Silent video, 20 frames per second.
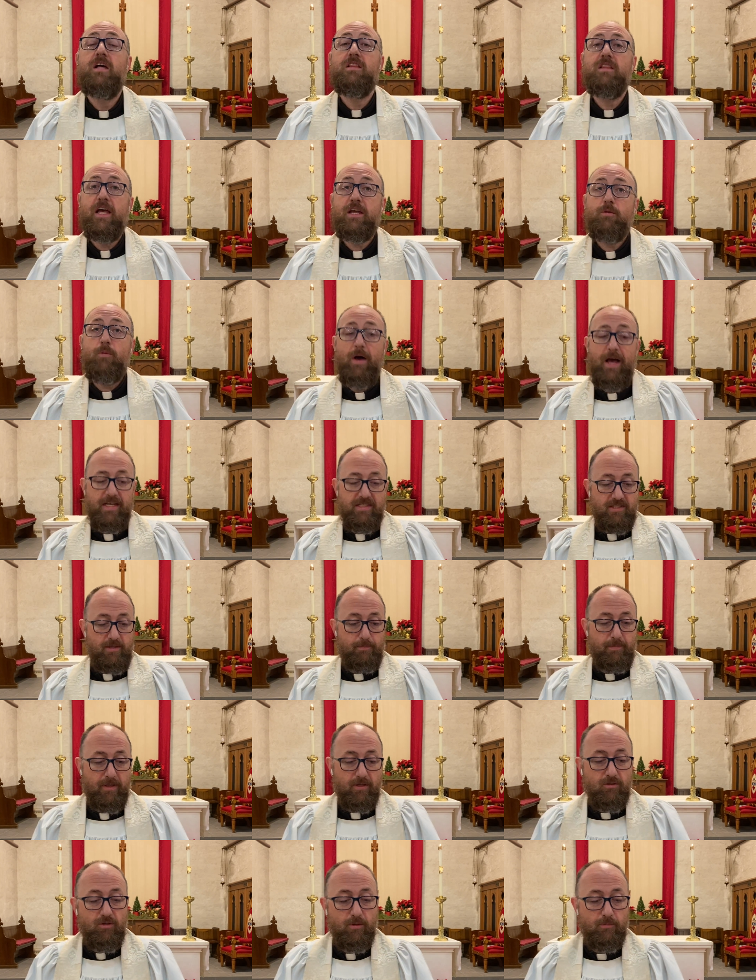Likewise, the
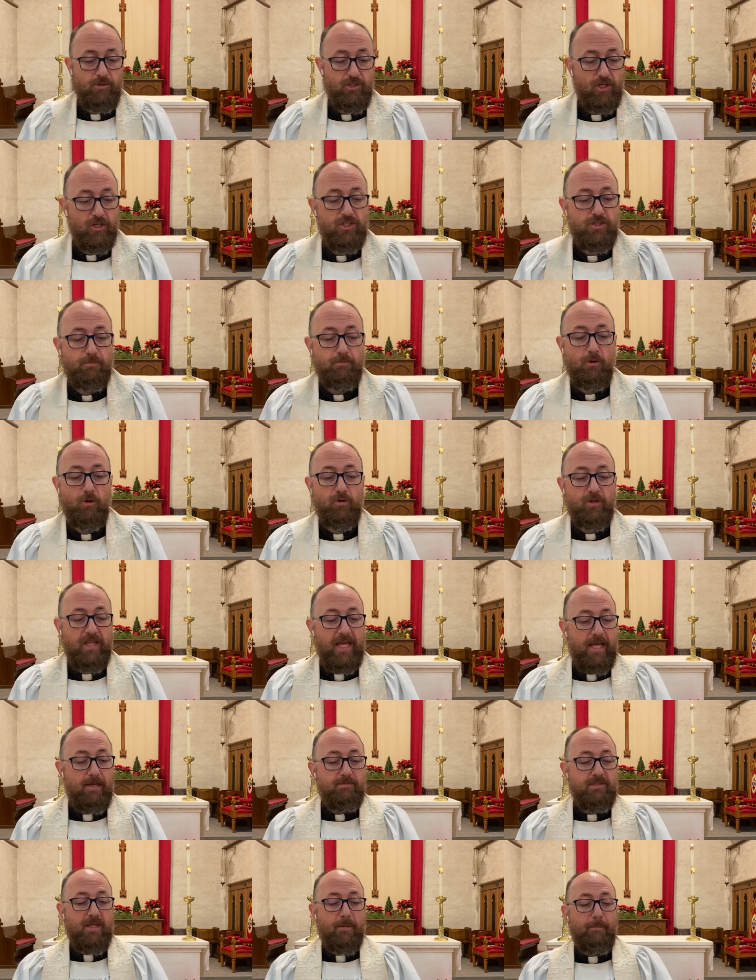Pilgrim Church
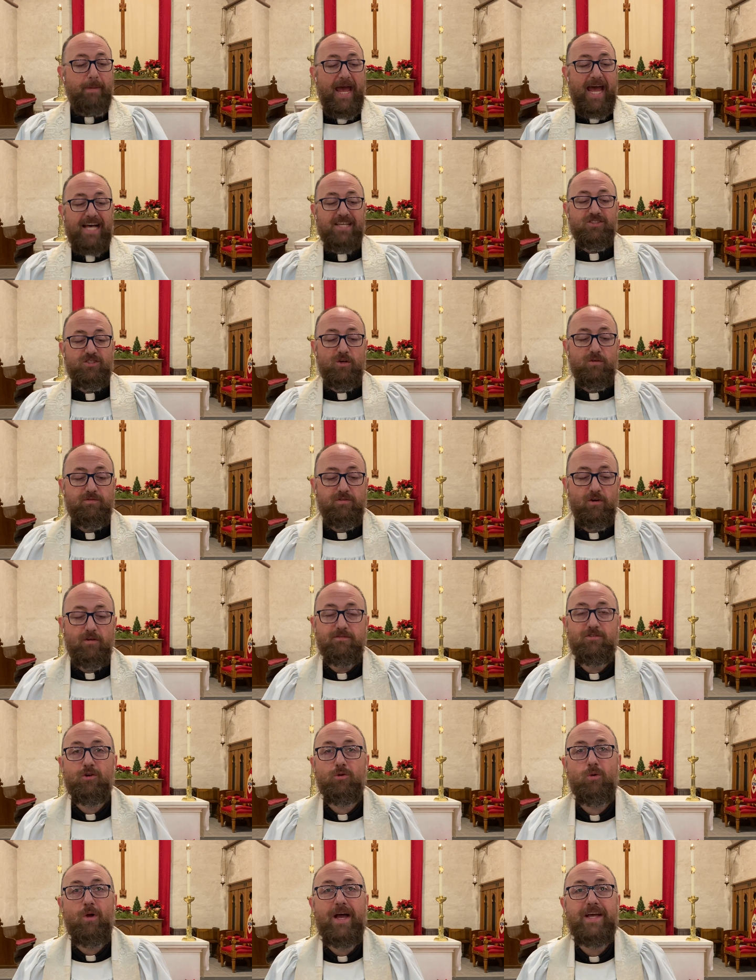proclaims the Passover of
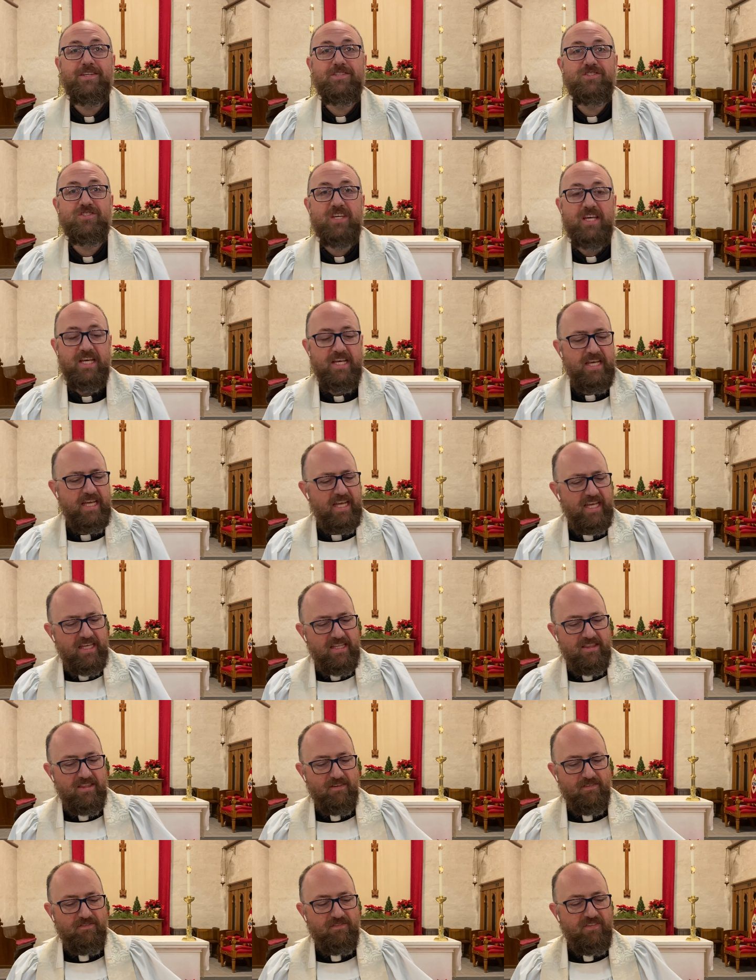Christ
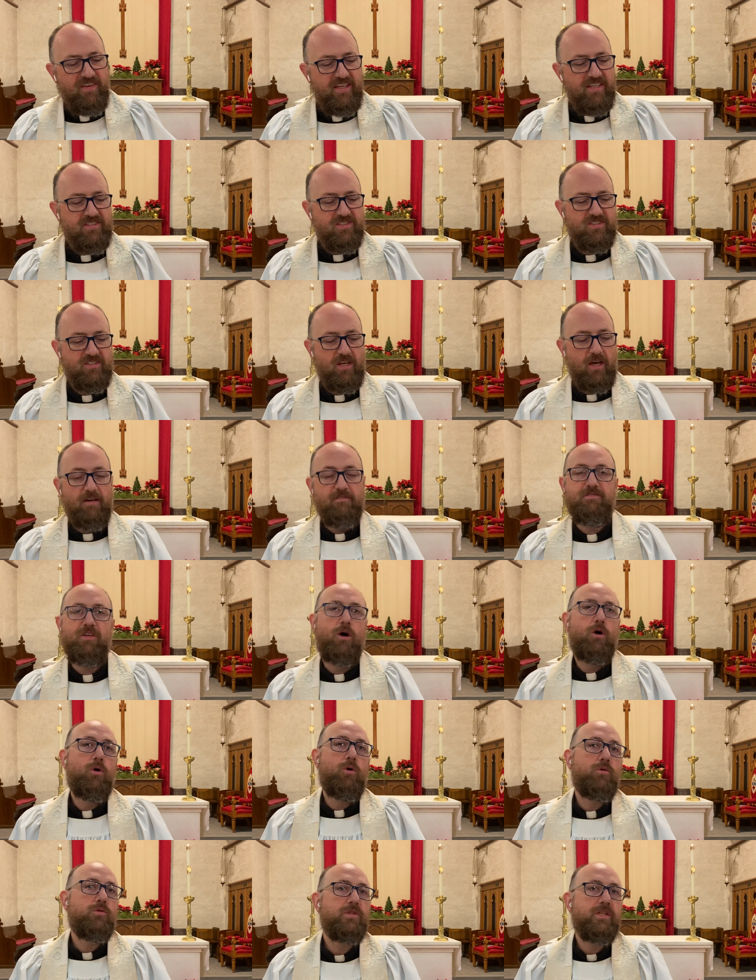in the feasts of the
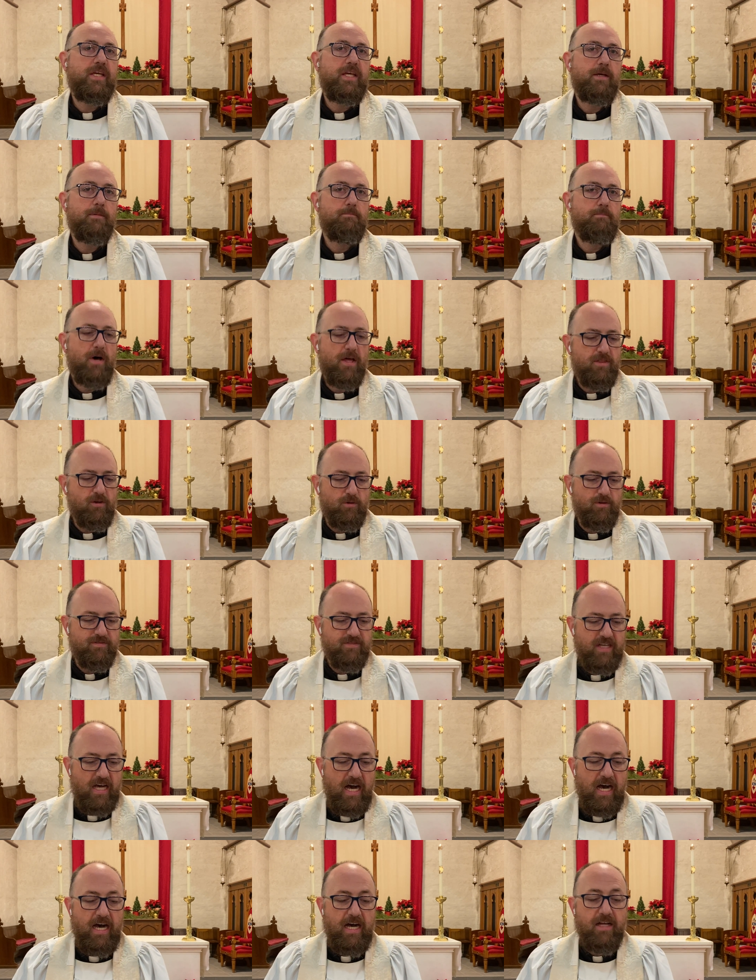Holy Mother of
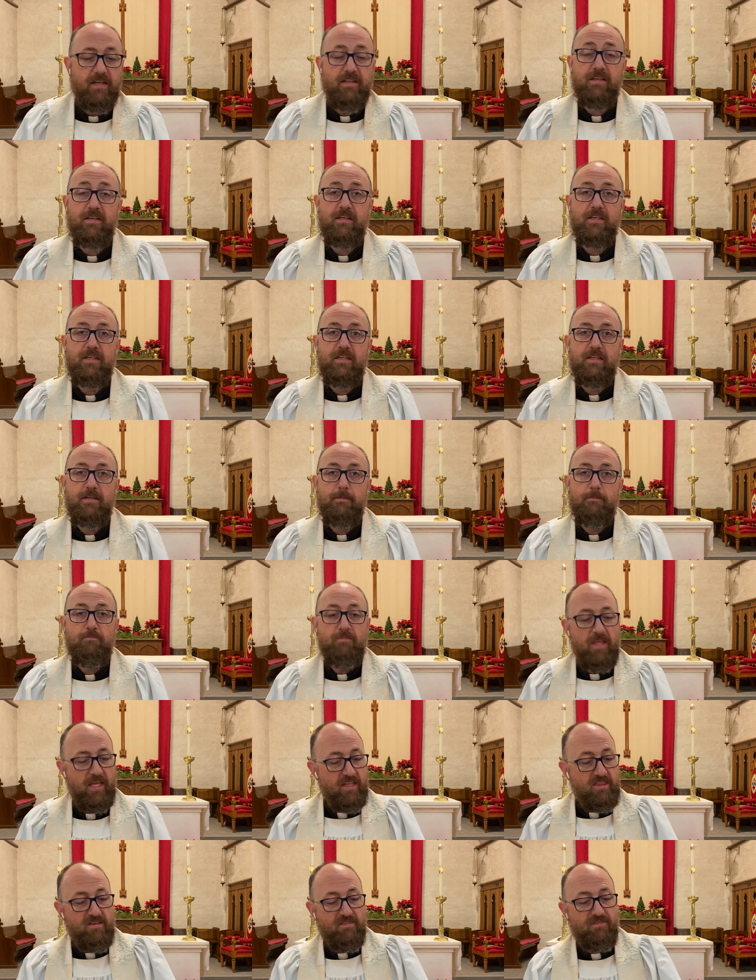God,
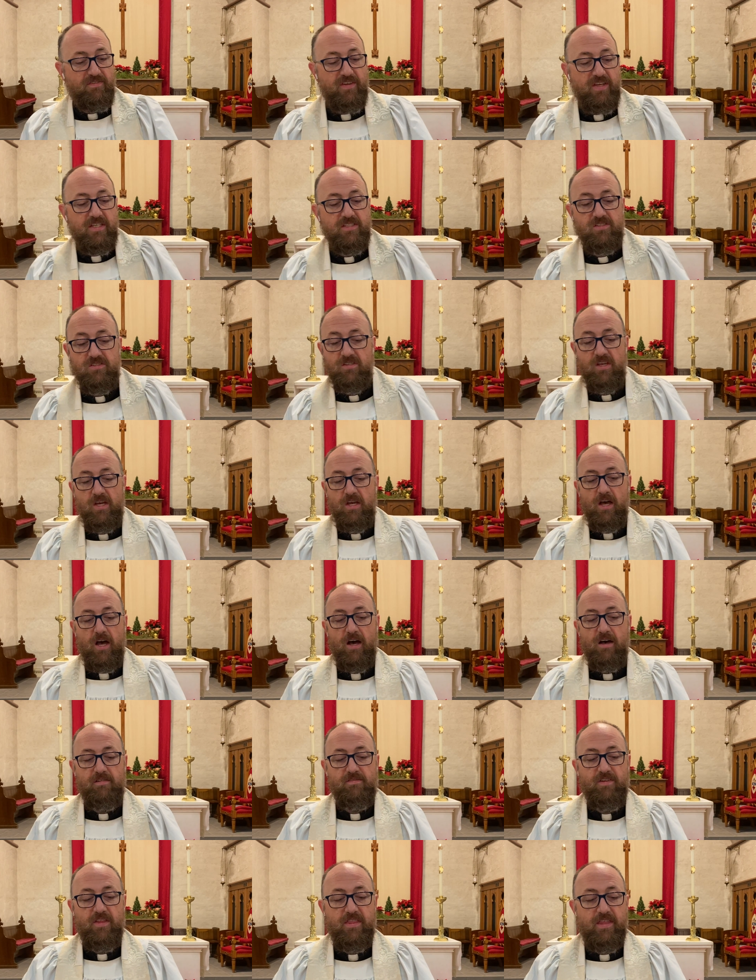in the feasts
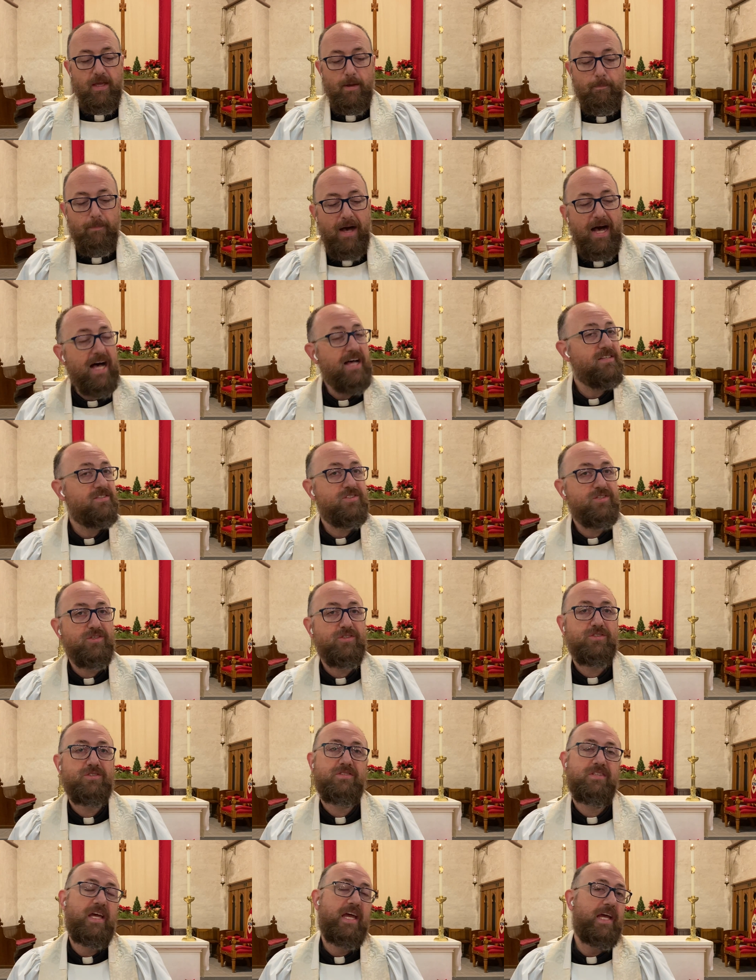of the
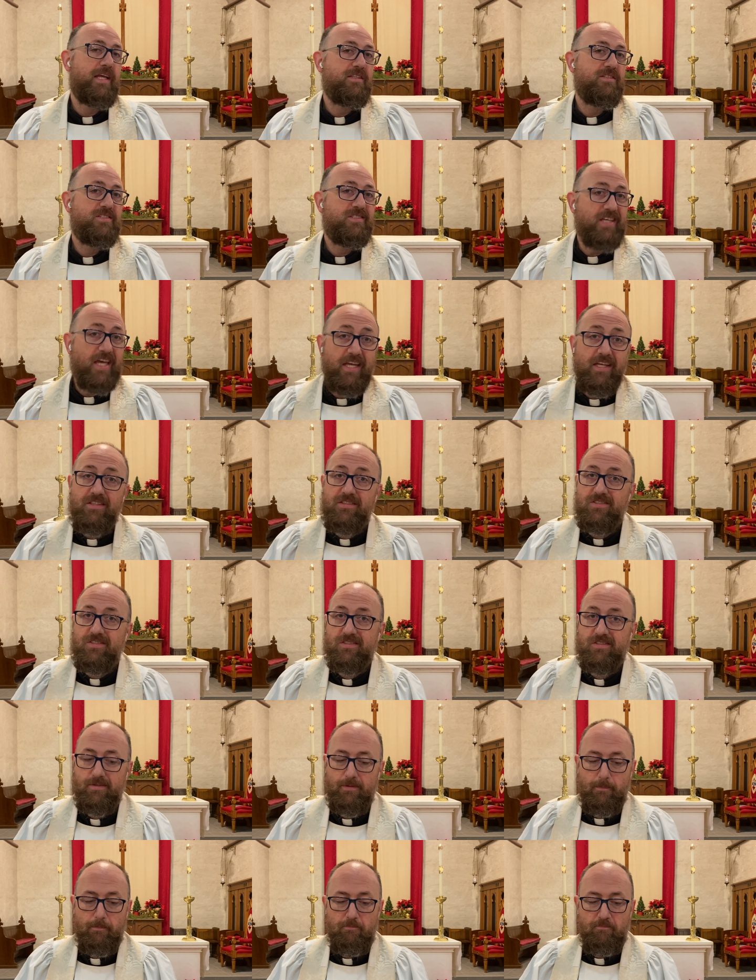apostles and saints,
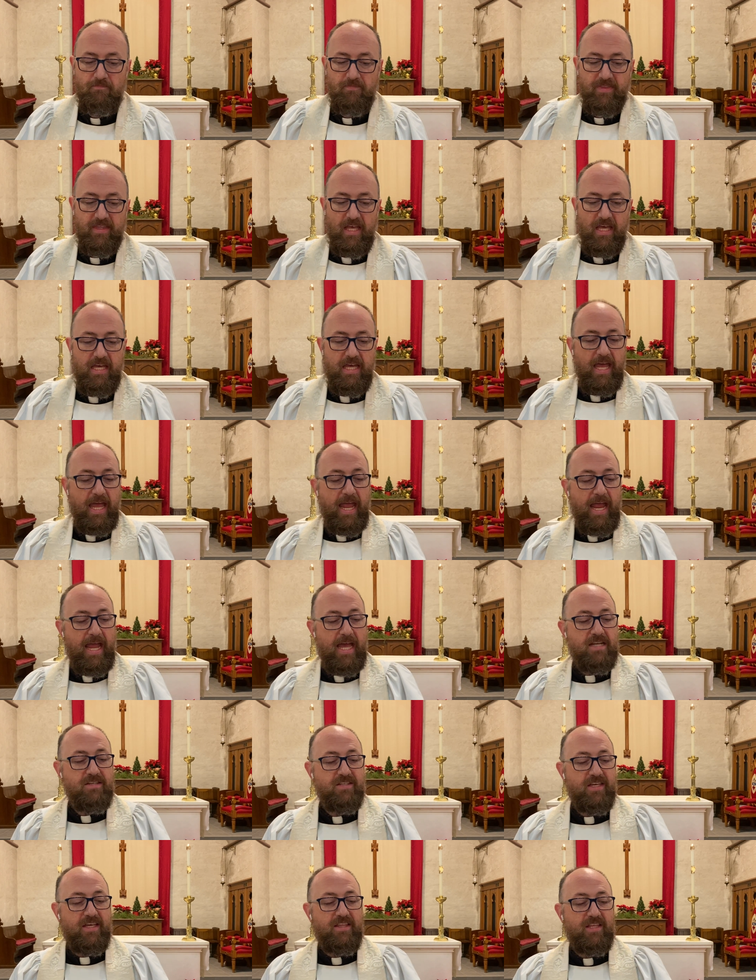
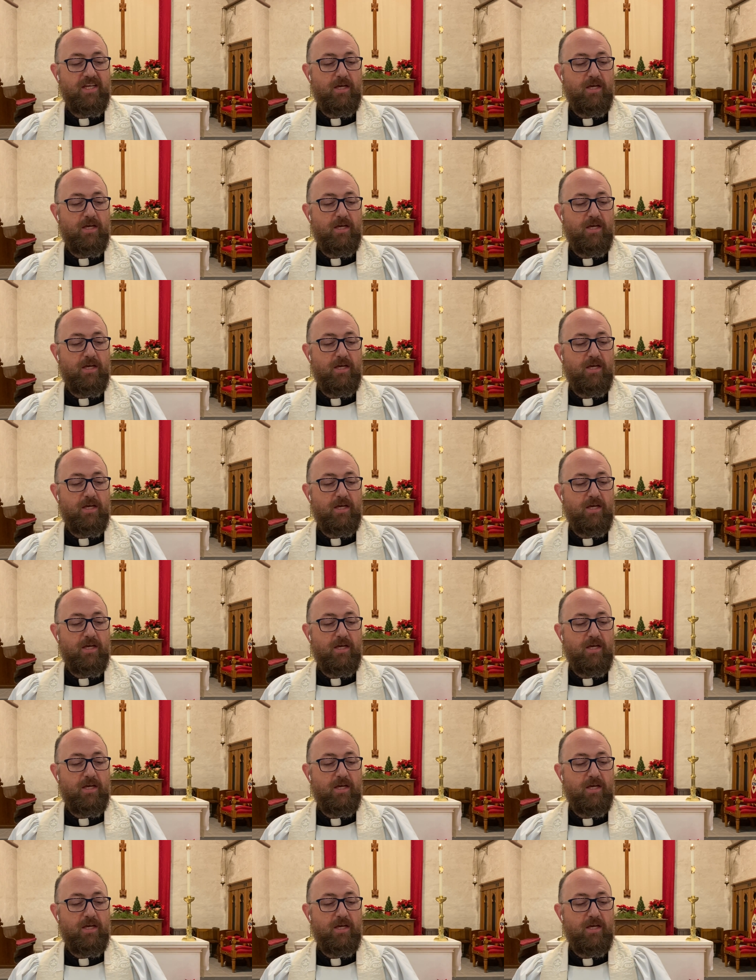and in the